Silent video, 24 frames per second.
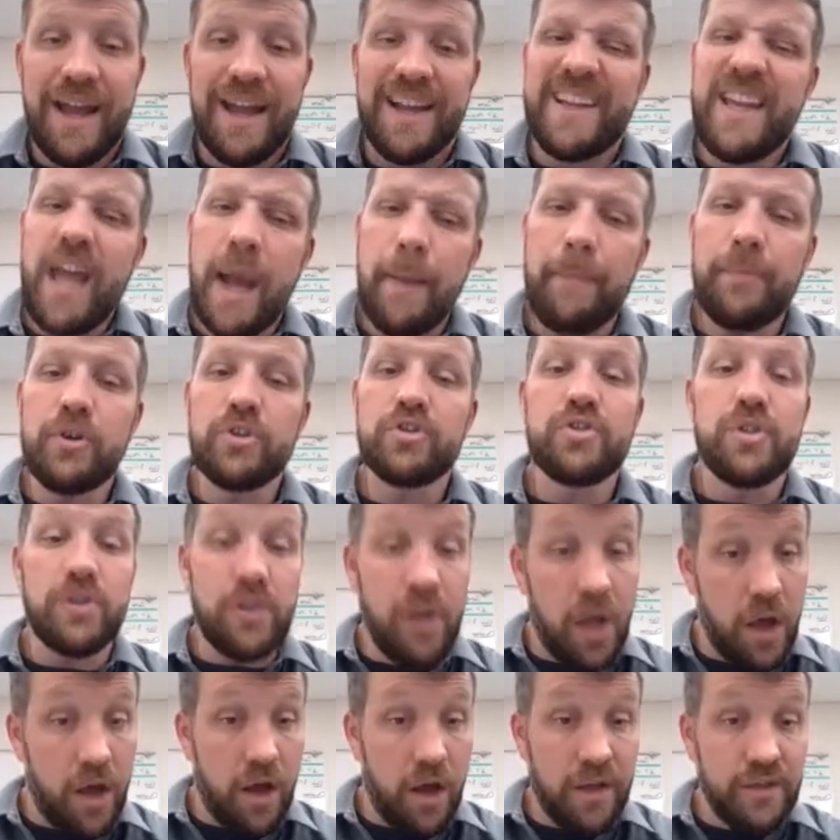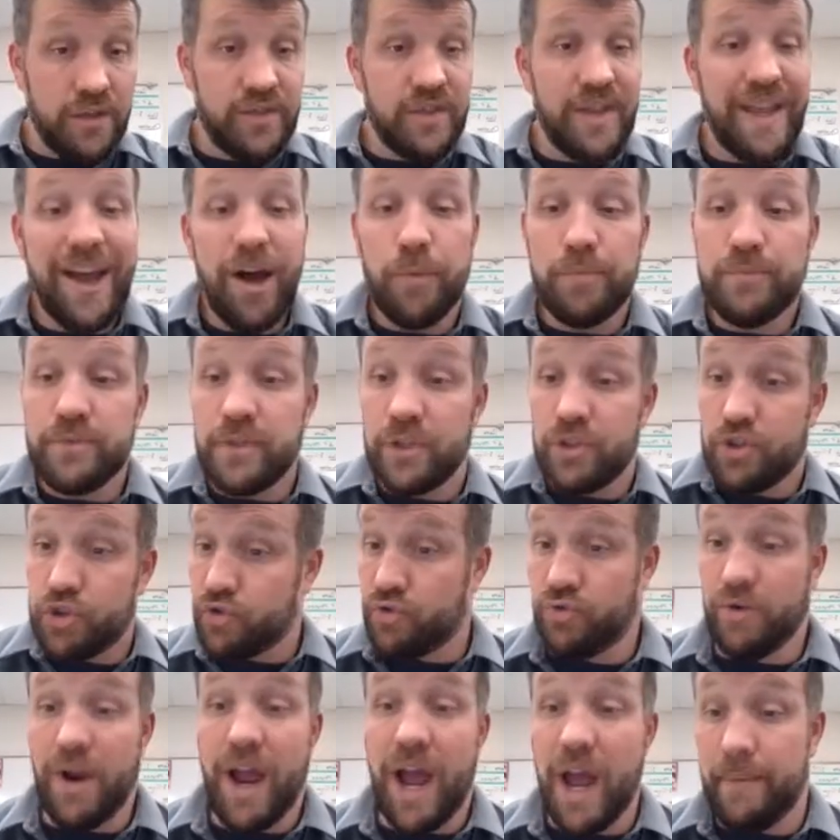Kepler's laws help
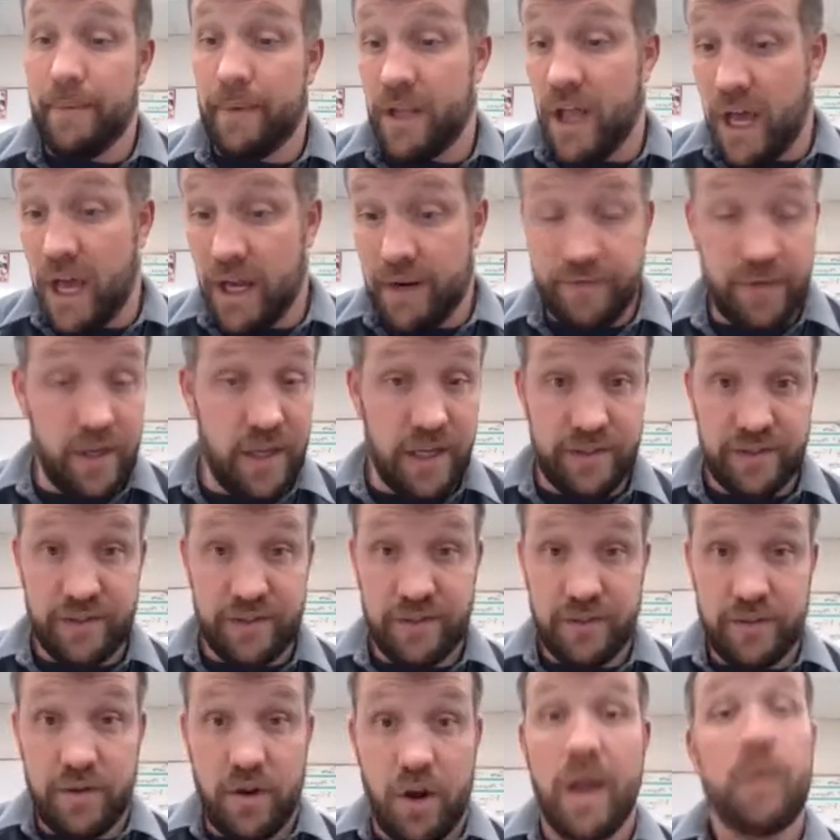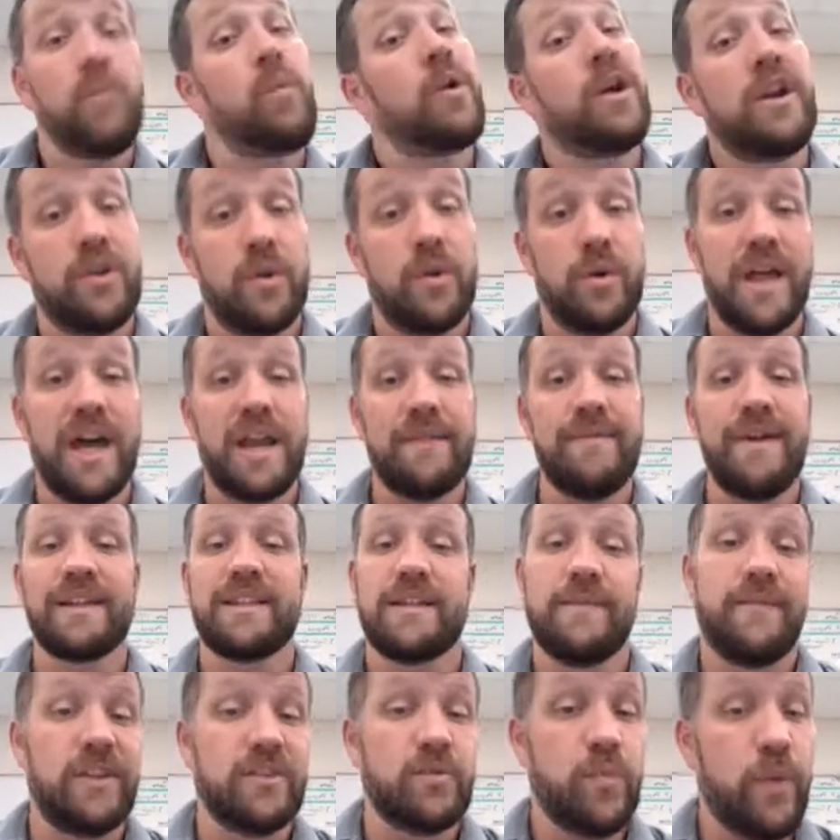describe a lot of this. All right, we're going to do a lot of
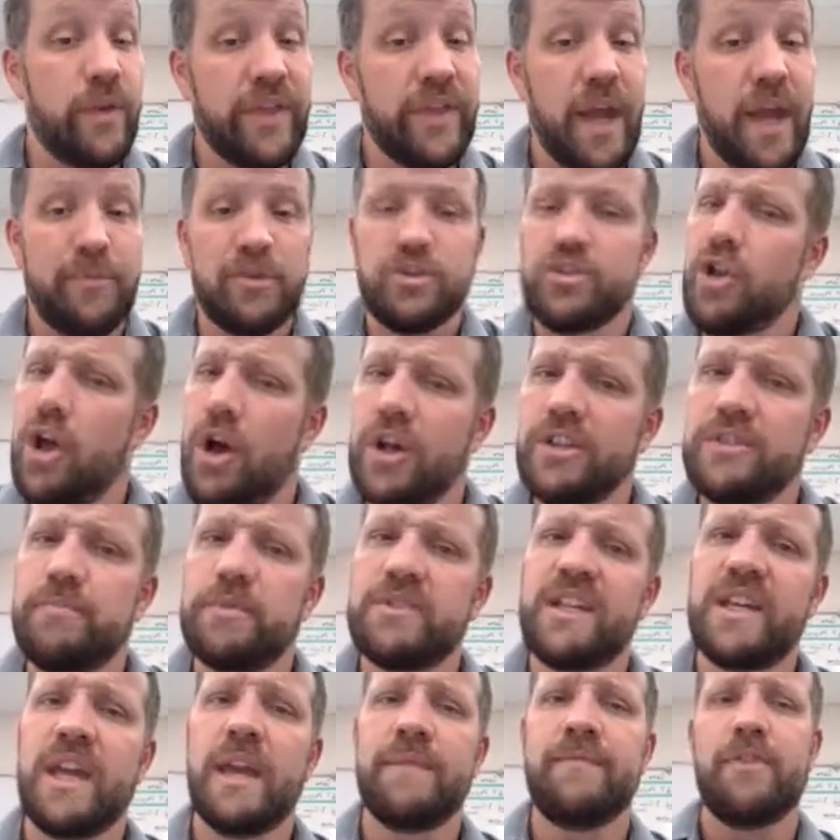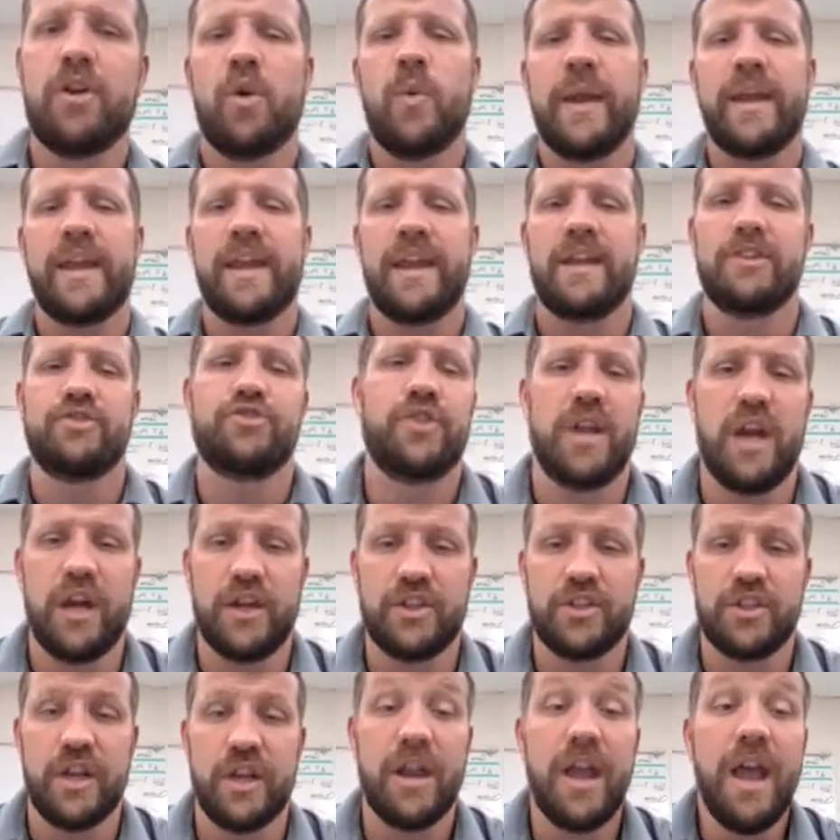activities with Kepler's laws, but to give a quick
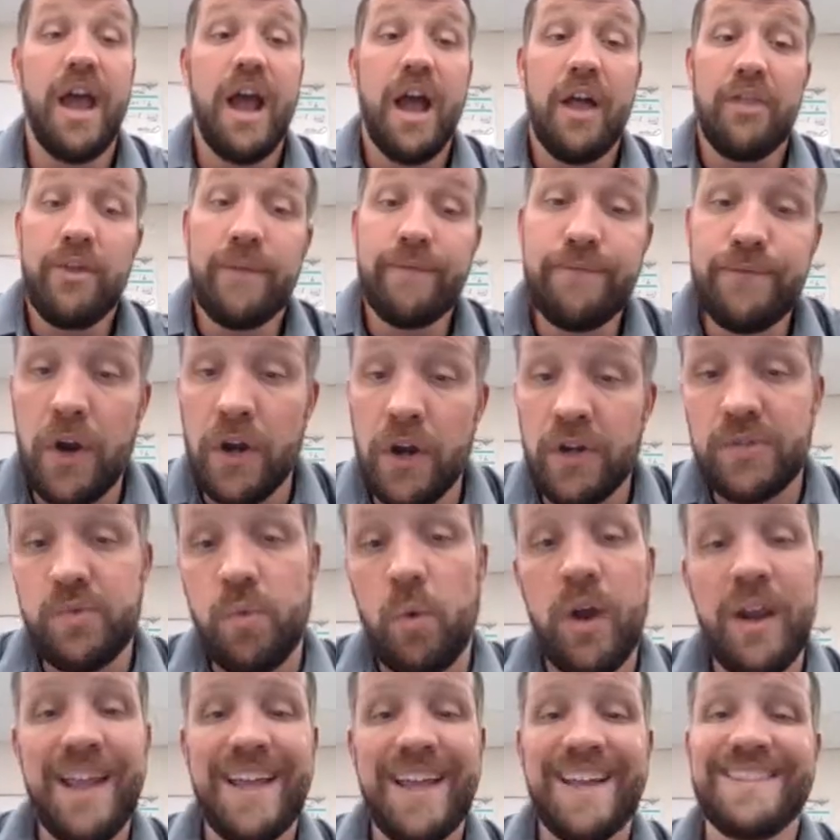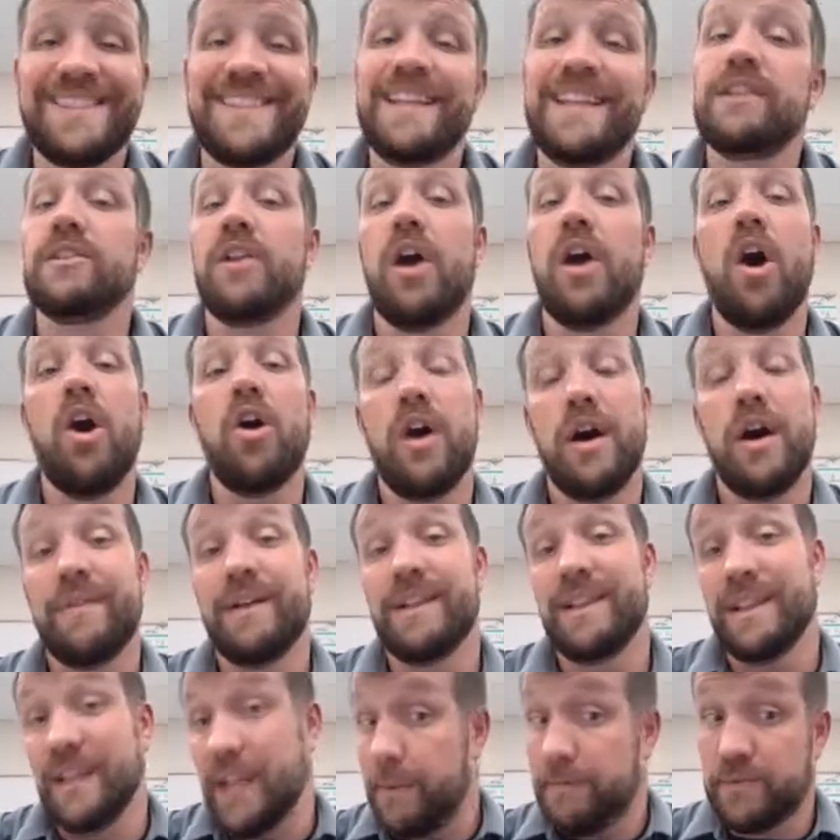introduction, the first one is the law of
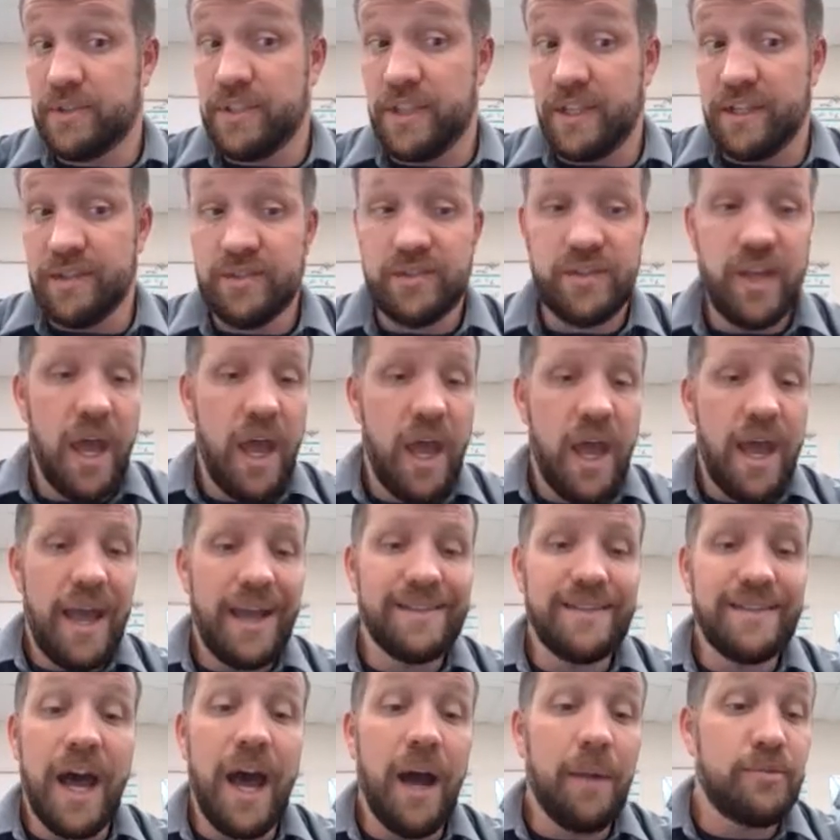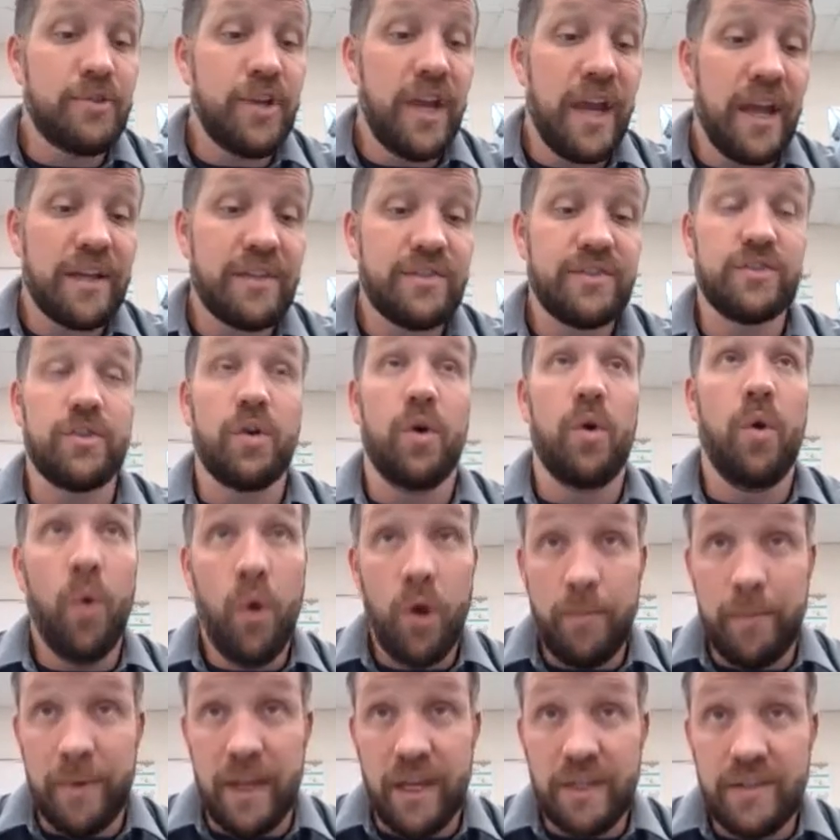ellipses. As objects
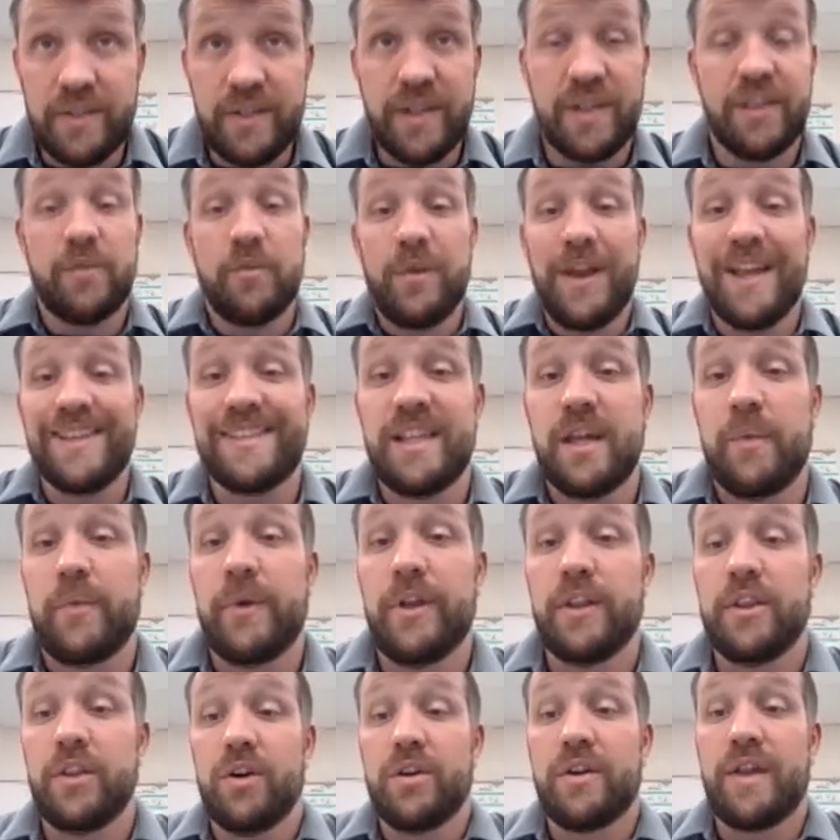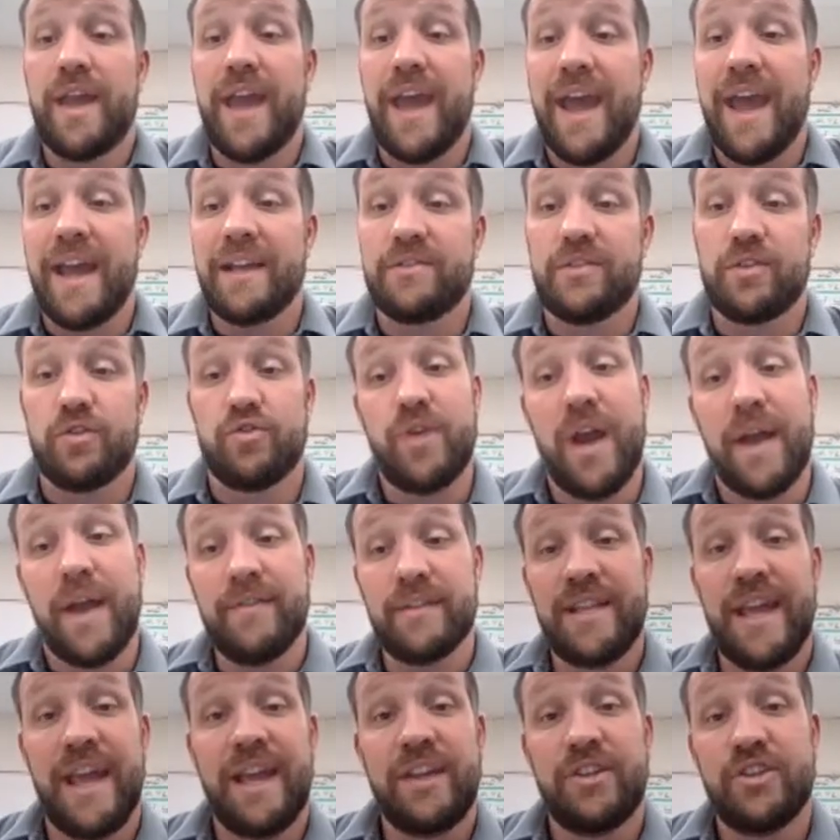orbit, and the reason that we look at
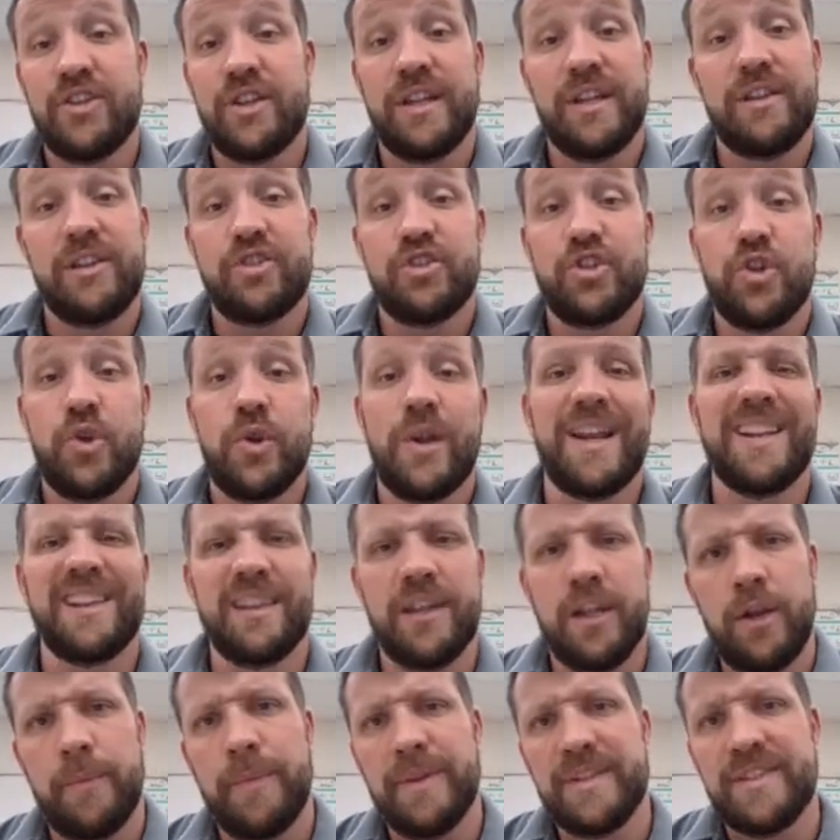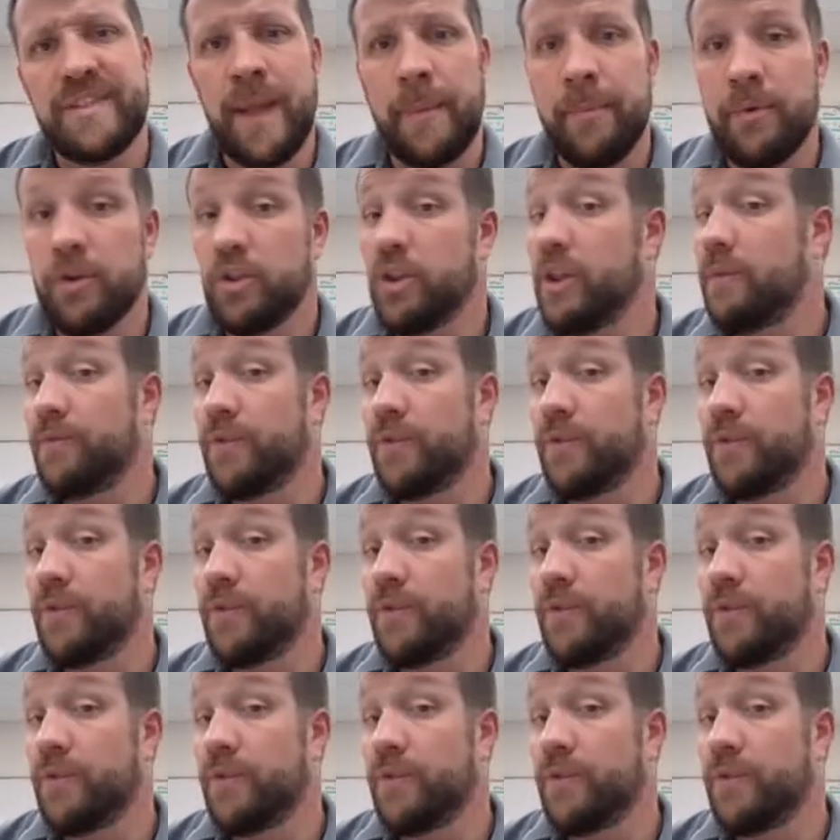gravitation in this unit a little bit separately